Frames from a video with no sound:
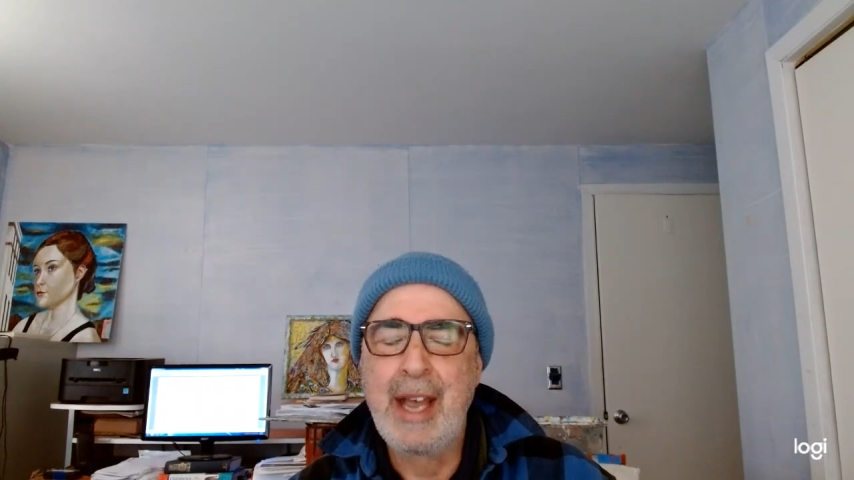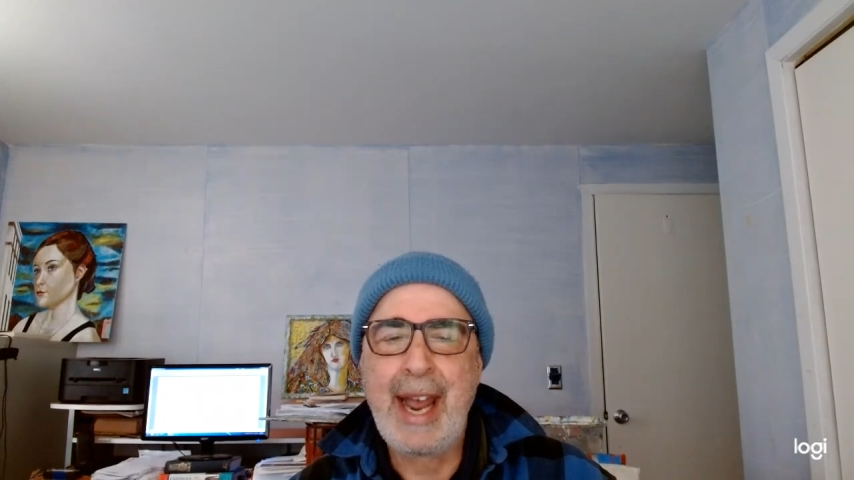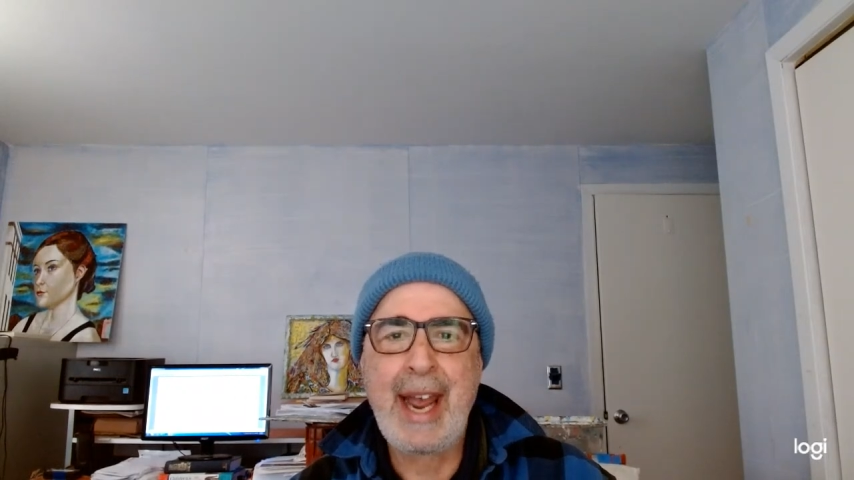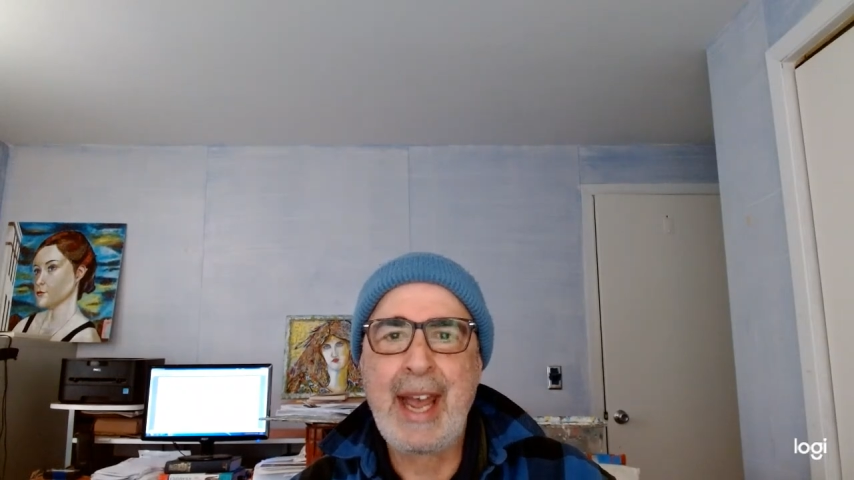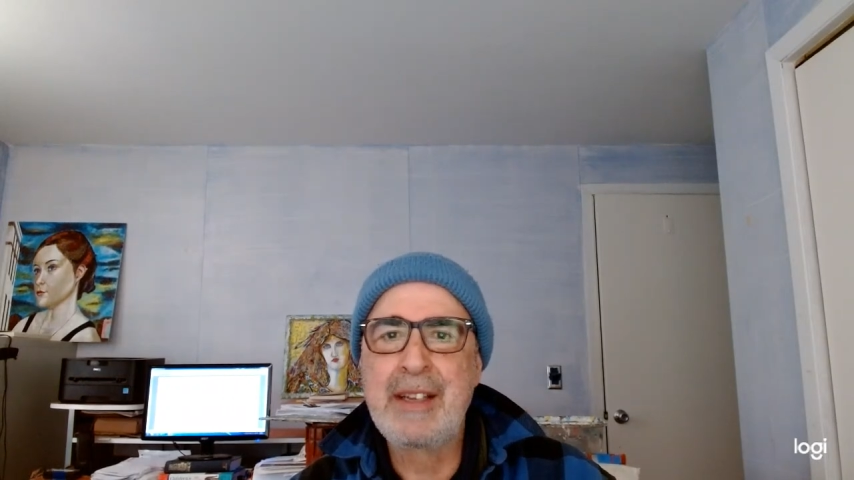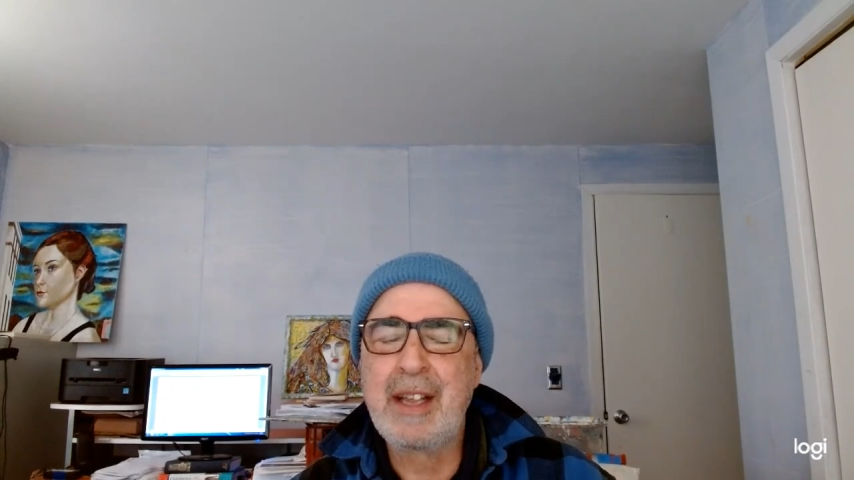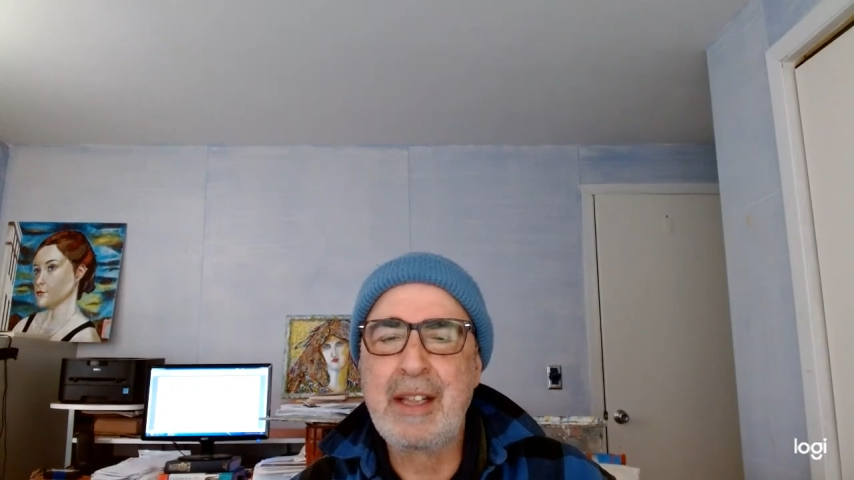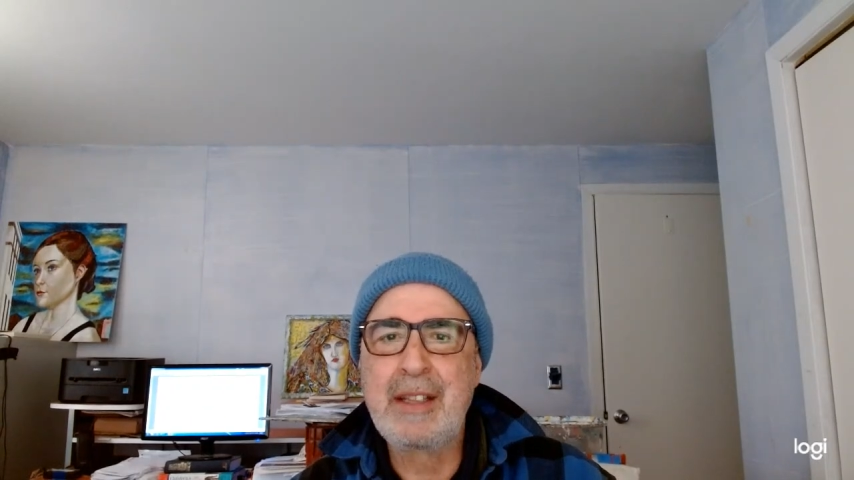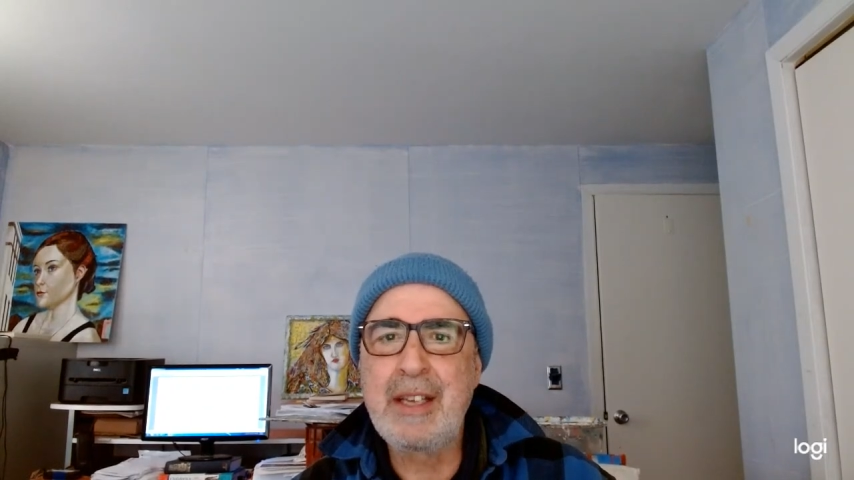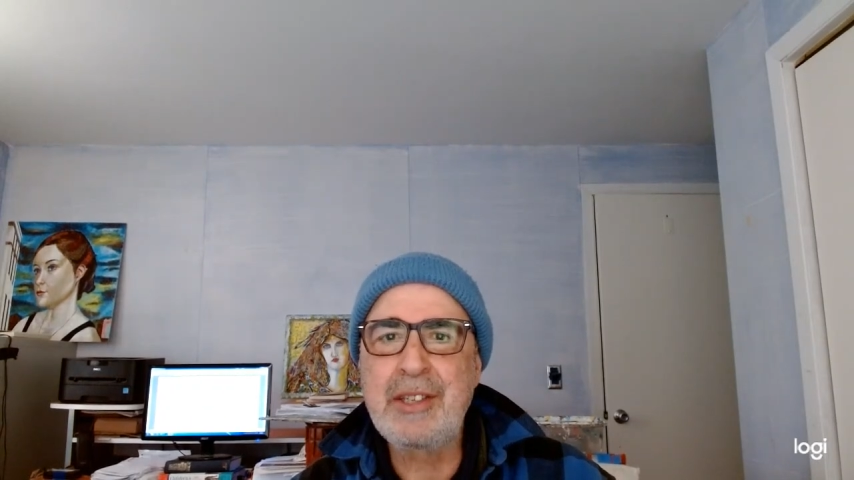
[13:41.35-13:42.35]
And
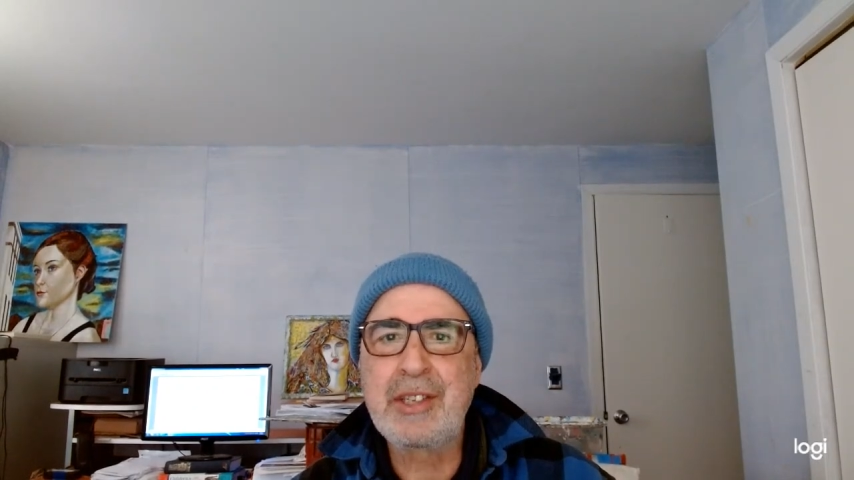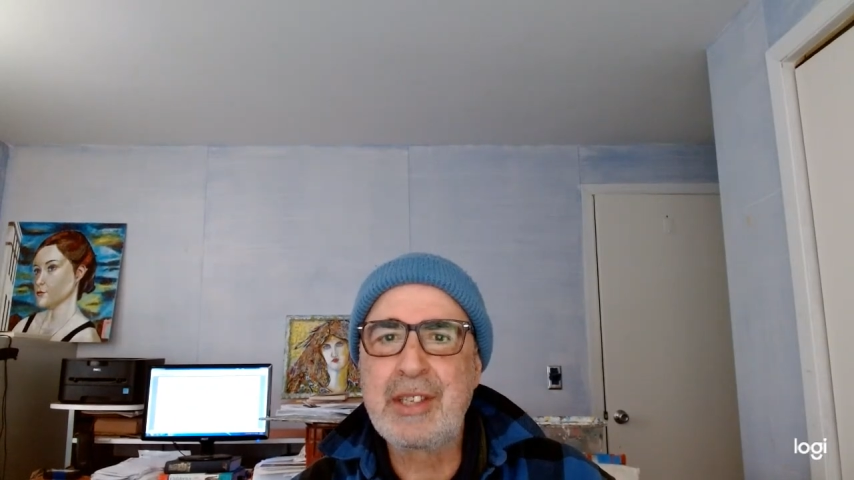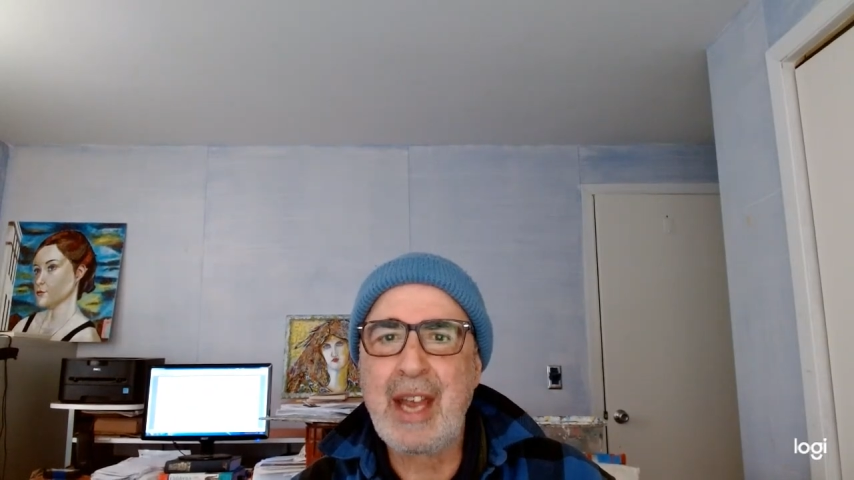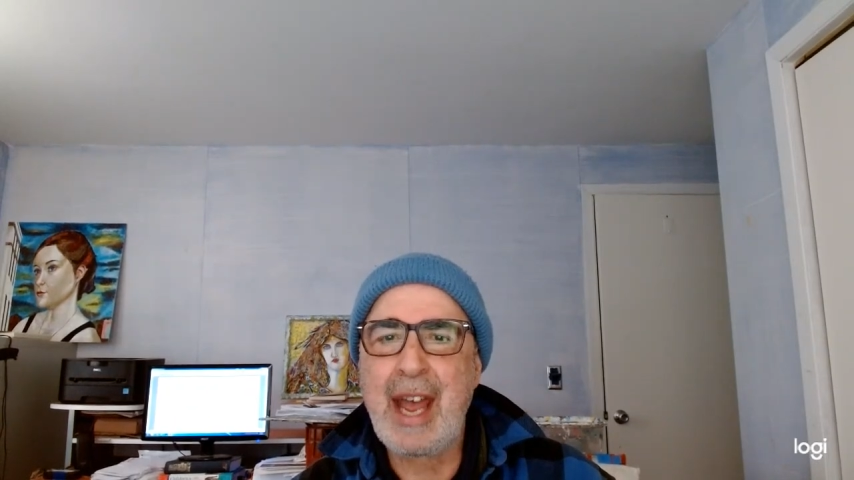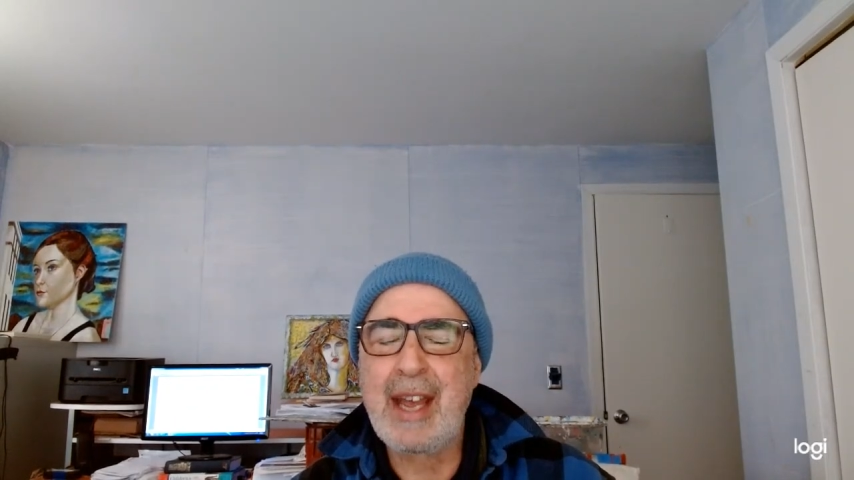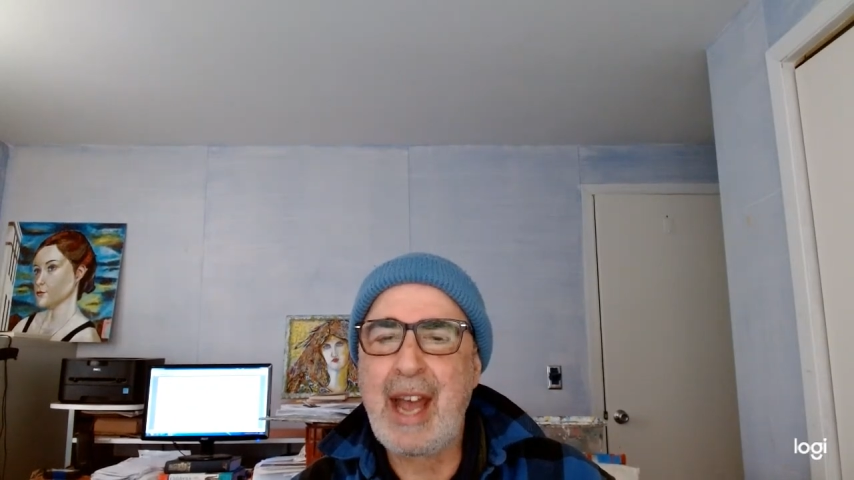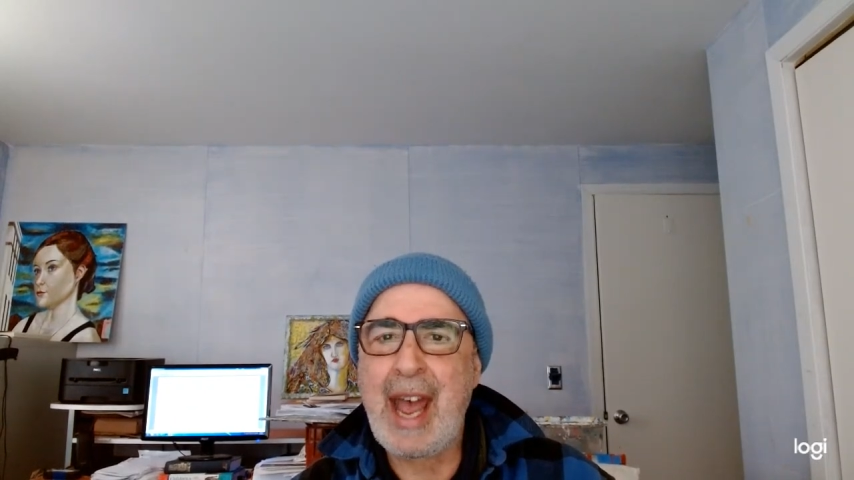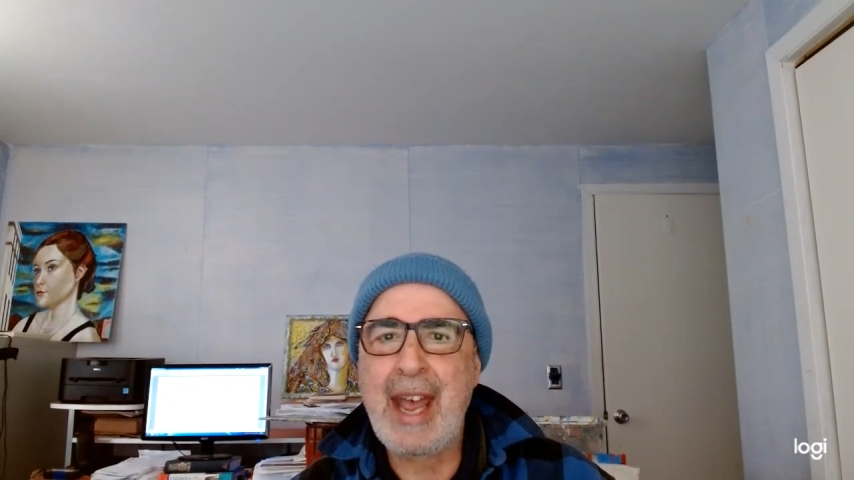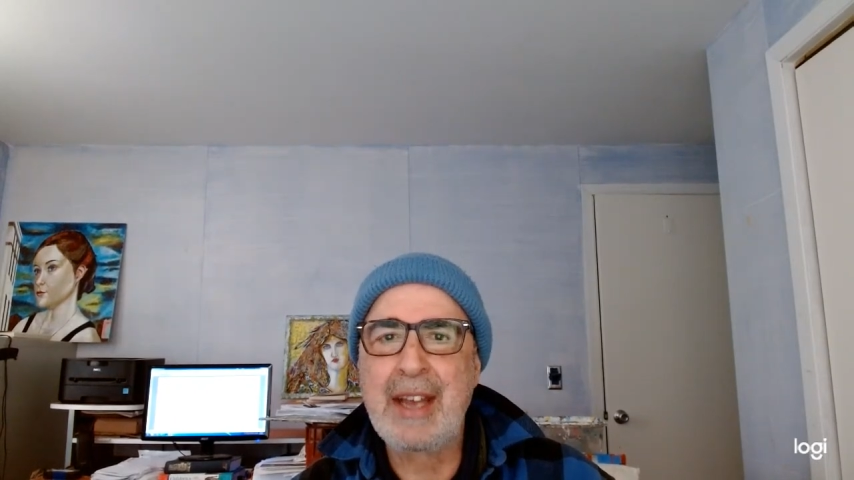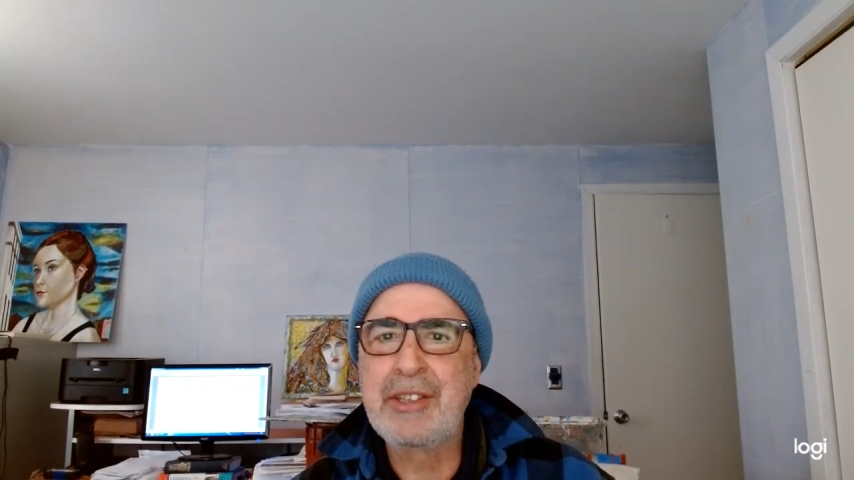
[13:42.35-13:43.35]
this
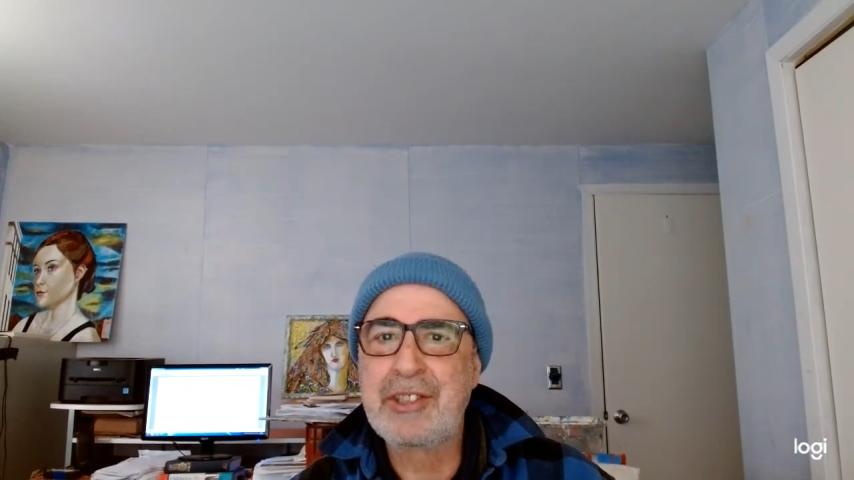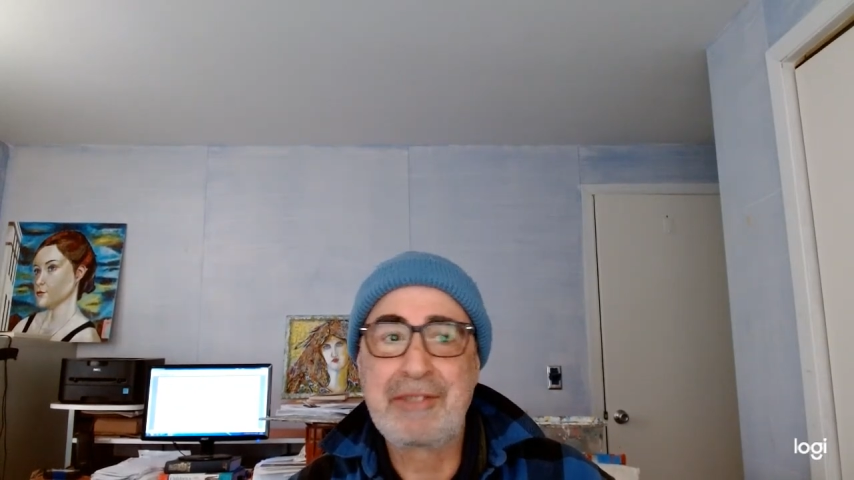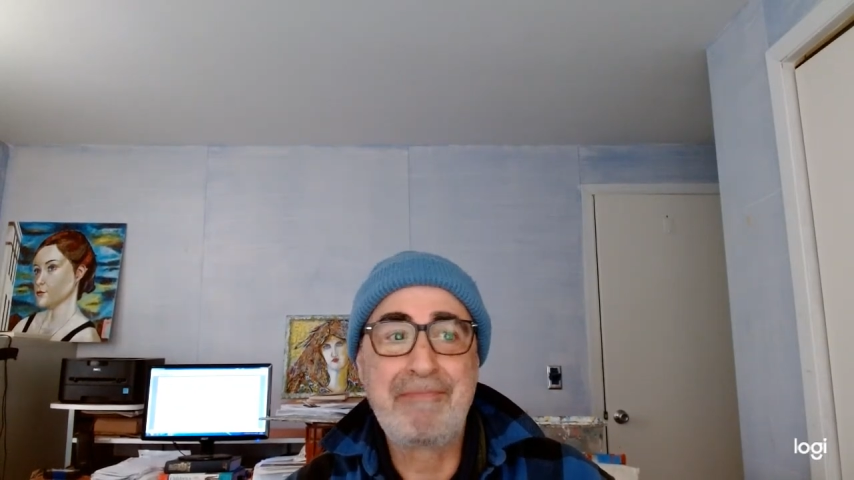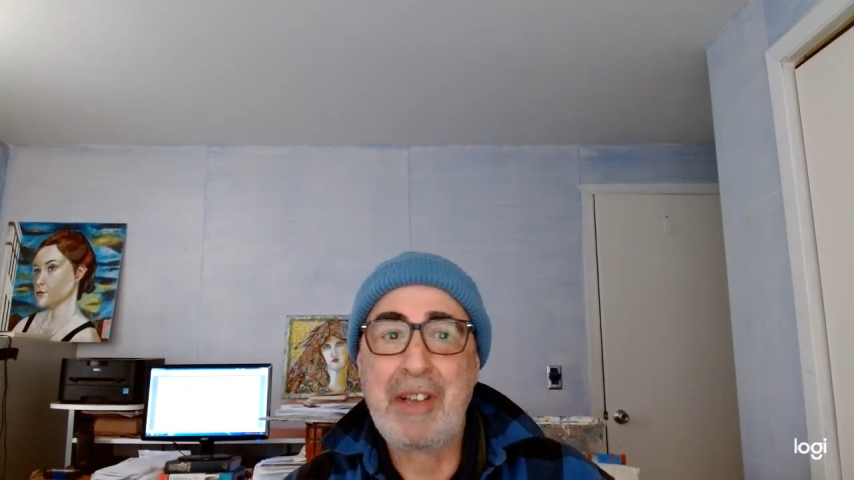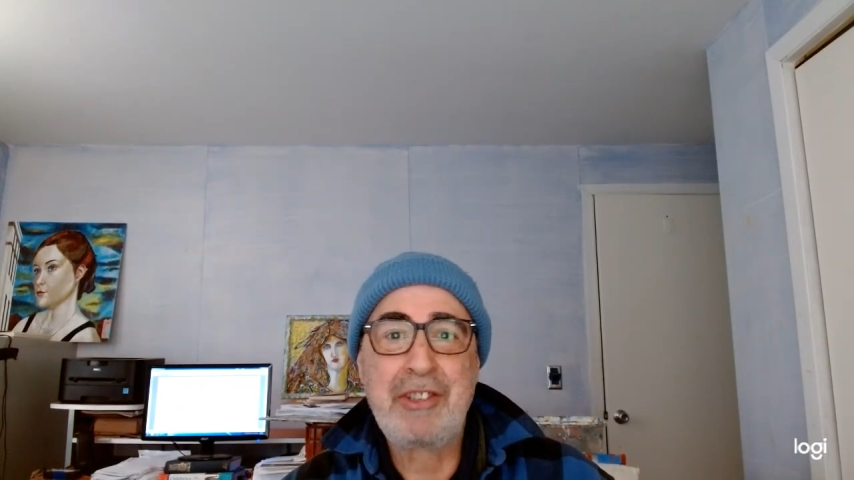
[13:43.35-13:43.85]
has,